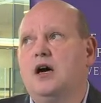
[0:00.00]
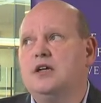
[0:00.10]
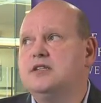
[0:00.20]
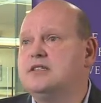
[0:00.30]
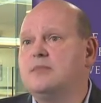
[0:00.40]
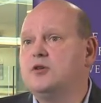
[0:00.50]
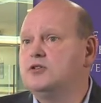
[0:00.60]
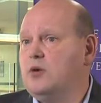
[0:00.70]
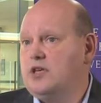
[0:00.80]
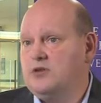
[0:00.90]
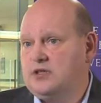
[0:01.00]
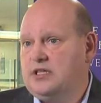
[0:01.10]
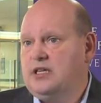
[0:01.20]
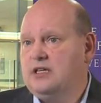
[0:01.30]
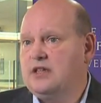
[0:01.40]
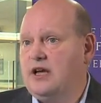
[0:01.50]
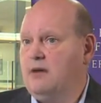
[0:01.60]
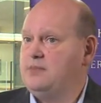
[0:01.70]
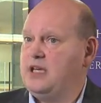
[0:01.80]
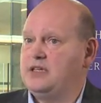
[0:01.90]
In December of 2013, they
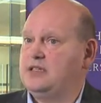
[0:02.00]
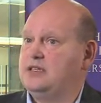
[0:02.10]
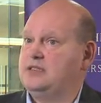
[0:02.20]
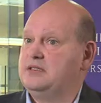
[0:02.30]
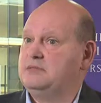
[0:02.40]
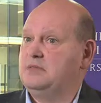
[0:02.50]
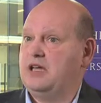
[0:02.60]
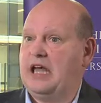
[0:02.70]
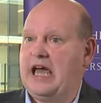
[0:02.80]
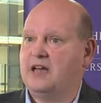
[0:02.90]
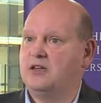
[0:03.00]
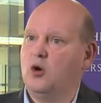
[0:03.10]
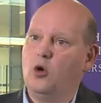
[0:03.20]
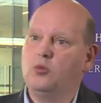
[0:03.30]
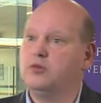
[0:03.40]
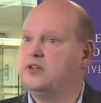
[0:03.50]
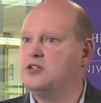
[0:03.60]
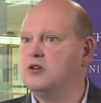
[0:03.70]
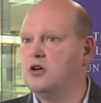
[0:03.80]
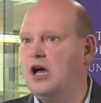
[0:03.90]
updated this and added a whole
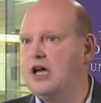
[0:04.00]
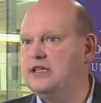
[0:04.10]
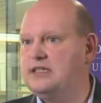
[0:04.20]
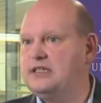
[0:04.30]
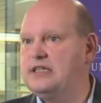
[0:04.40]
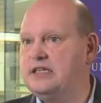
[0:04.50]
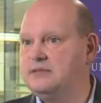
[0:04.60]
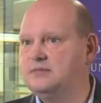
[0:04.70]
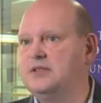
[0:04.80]
provision on ICT.